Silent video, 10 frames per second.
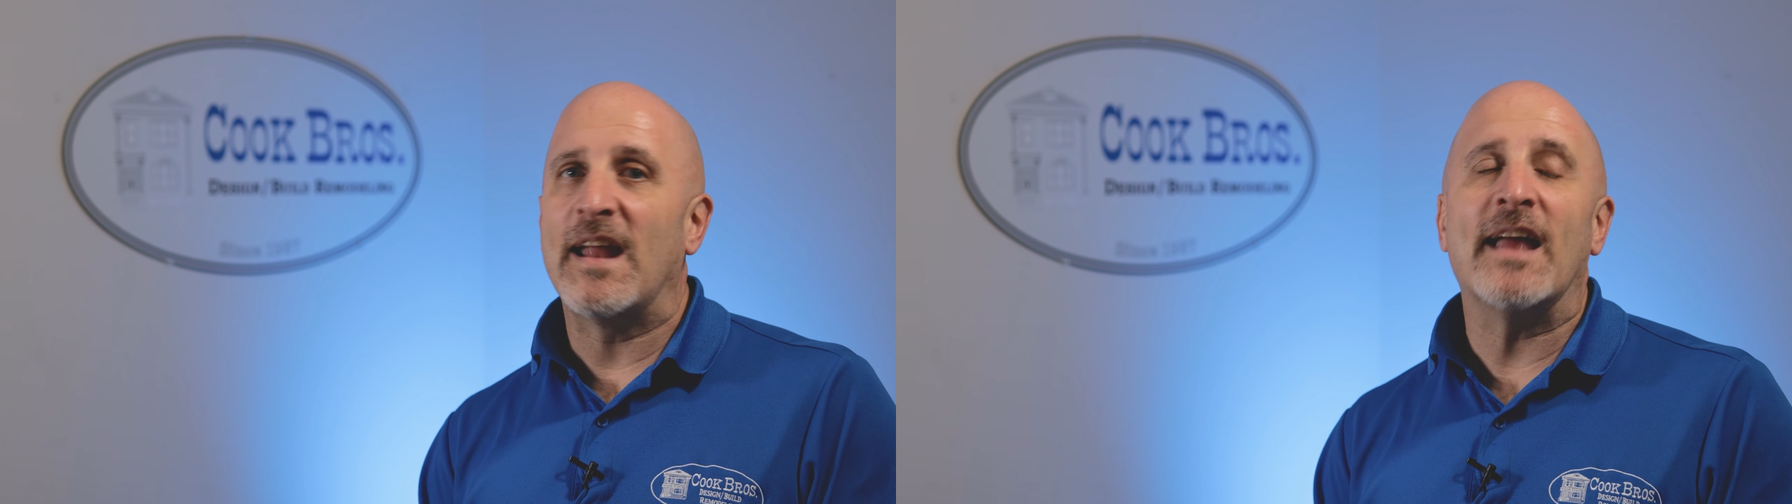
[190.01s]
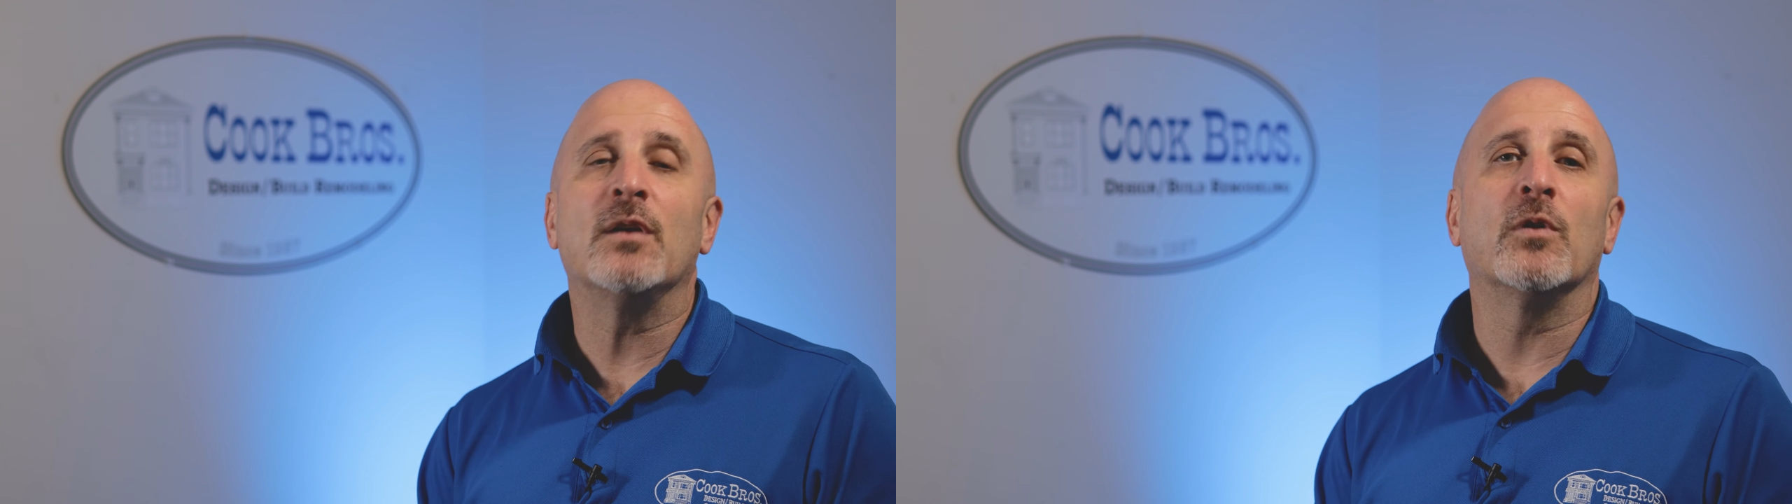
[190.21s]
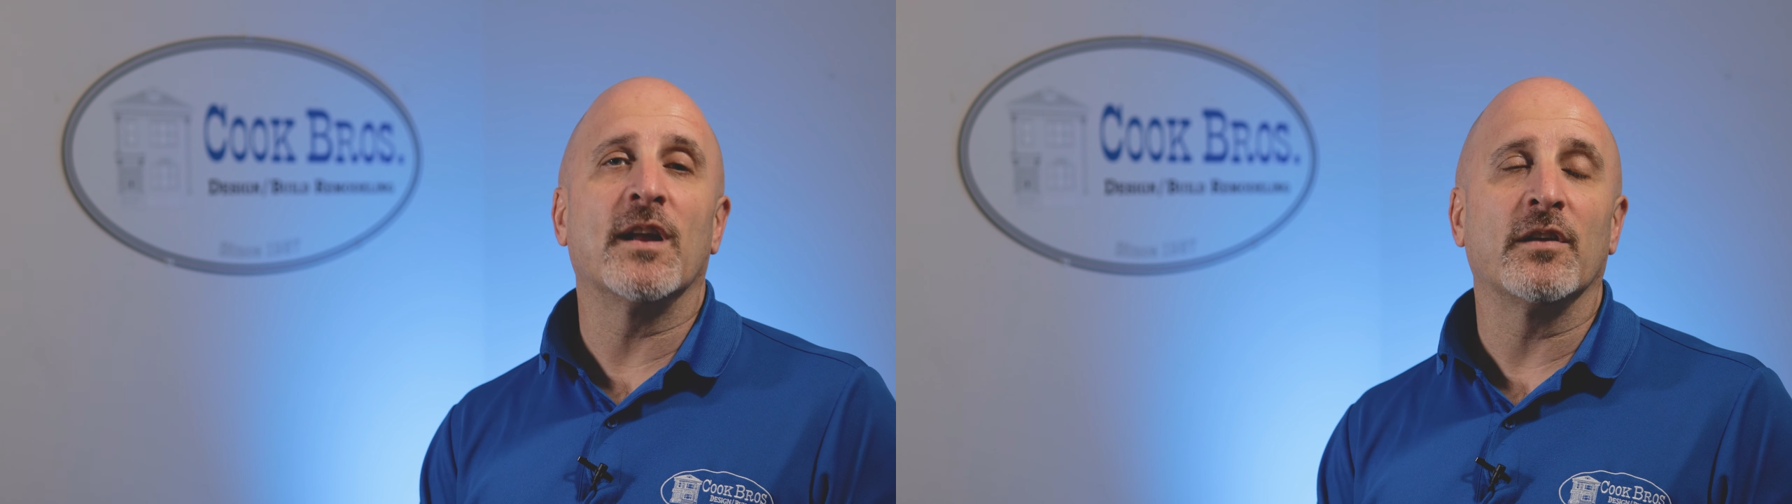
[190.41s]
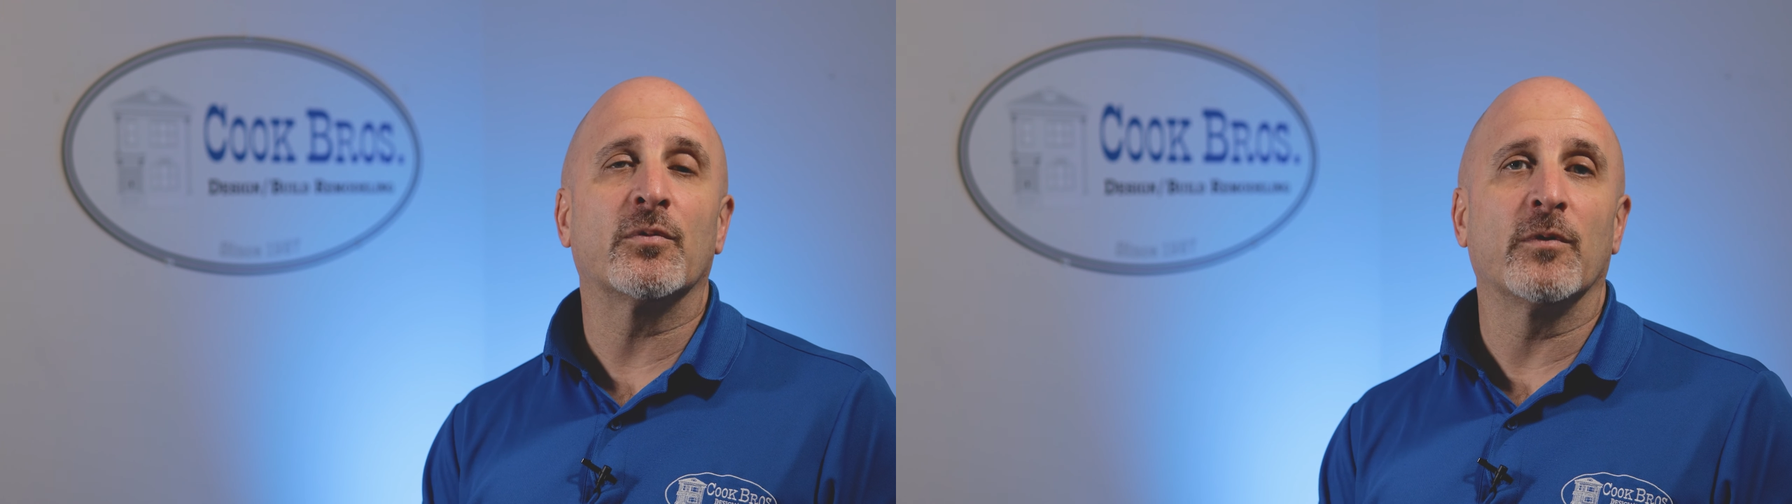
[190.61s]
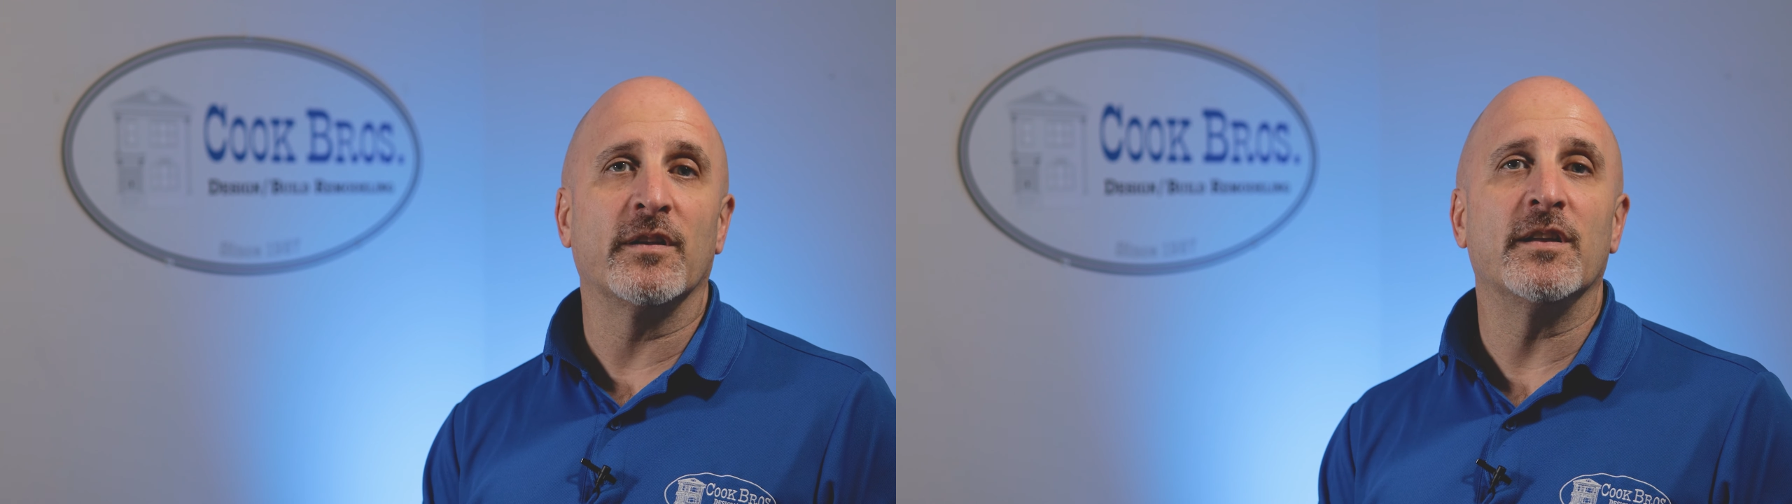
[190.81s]
anyone
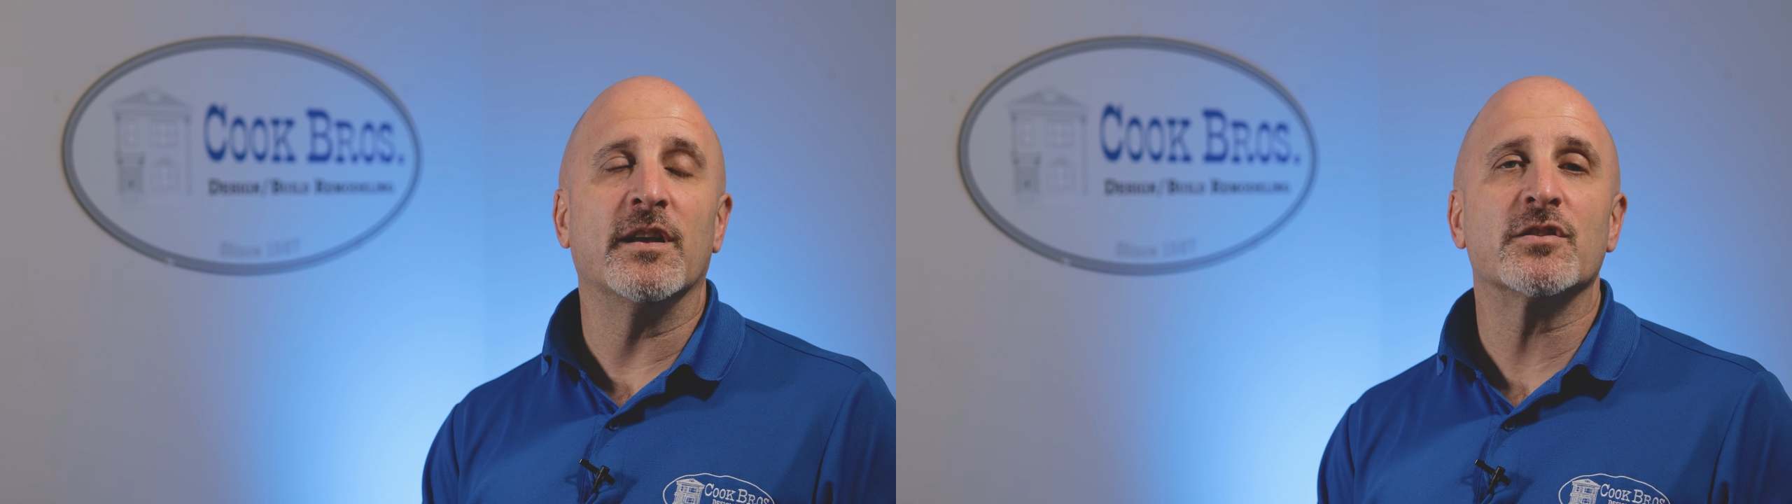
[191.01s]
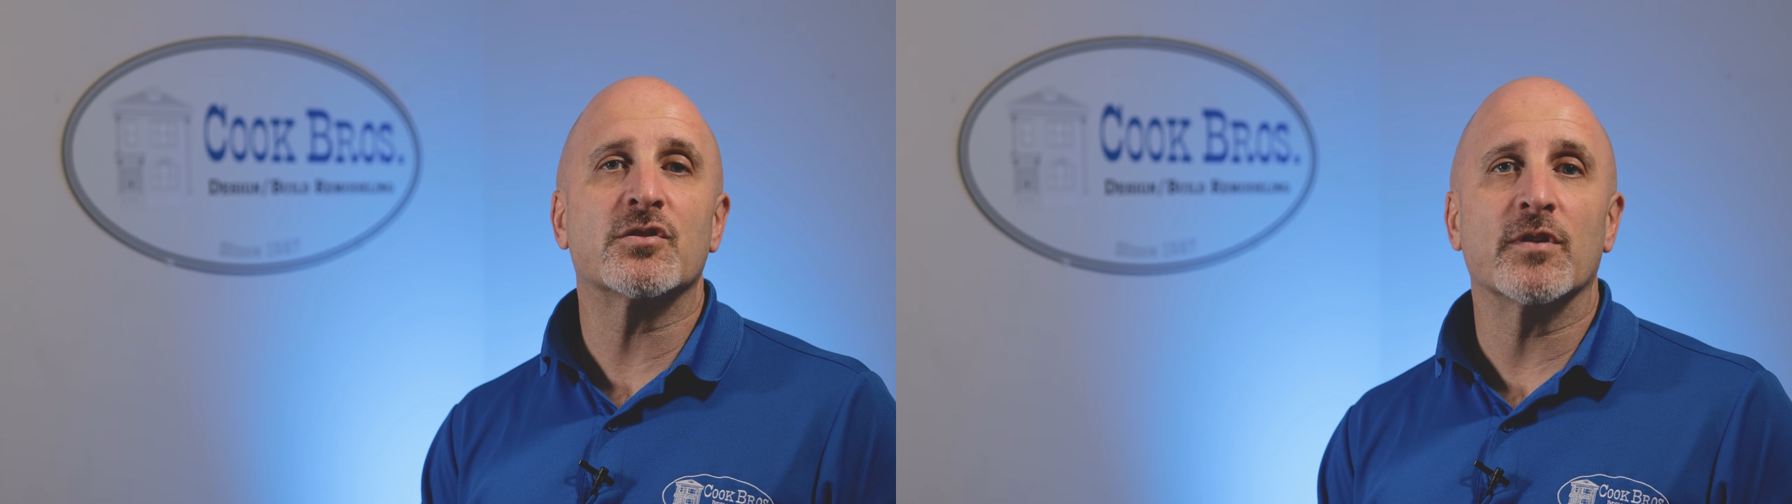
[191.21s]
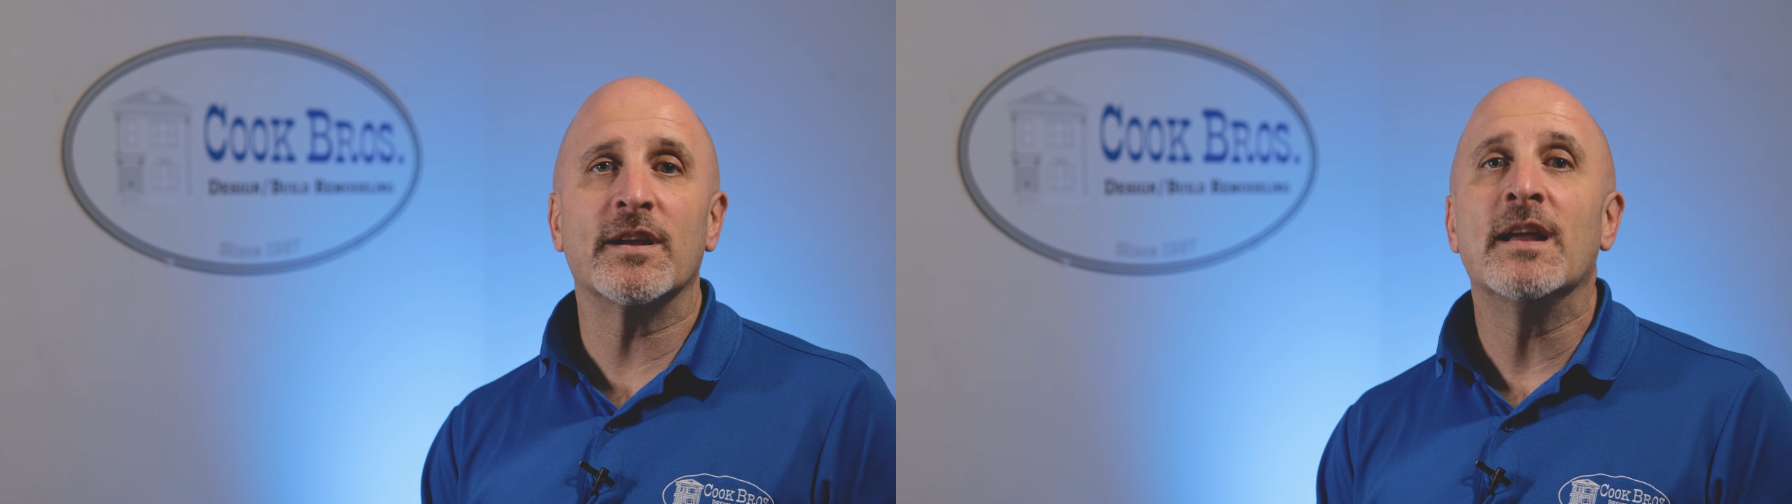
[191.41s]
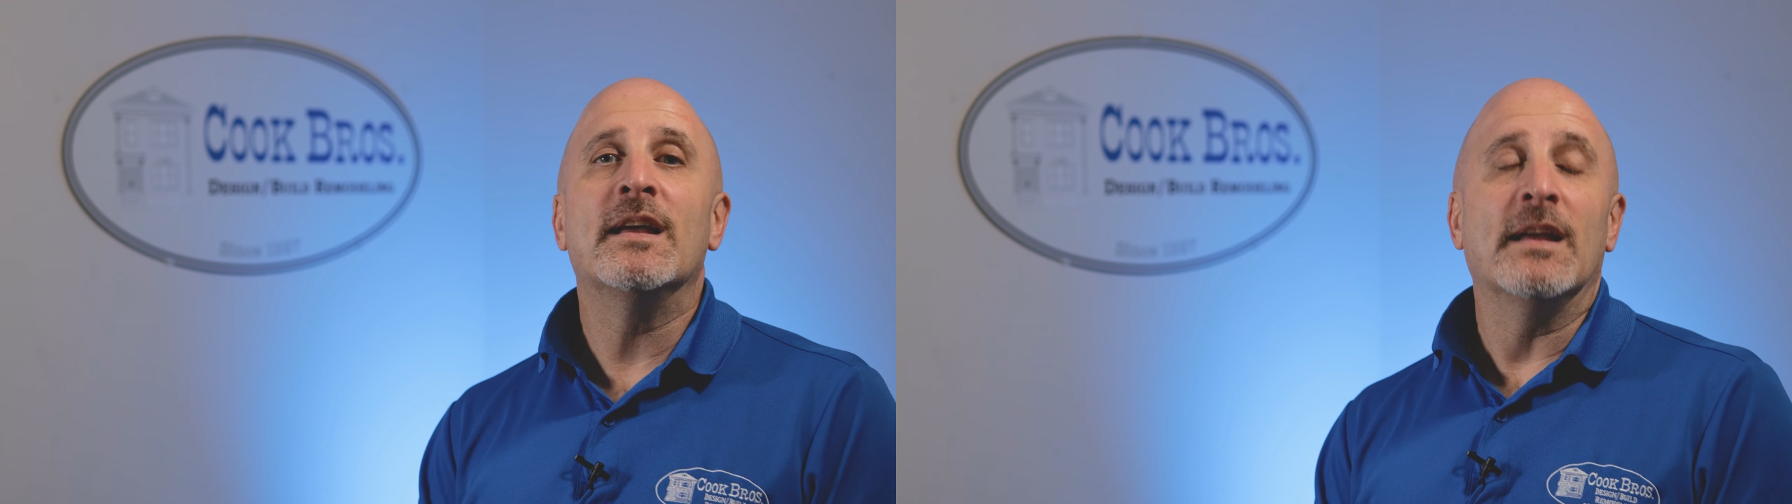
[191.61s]
else within the industry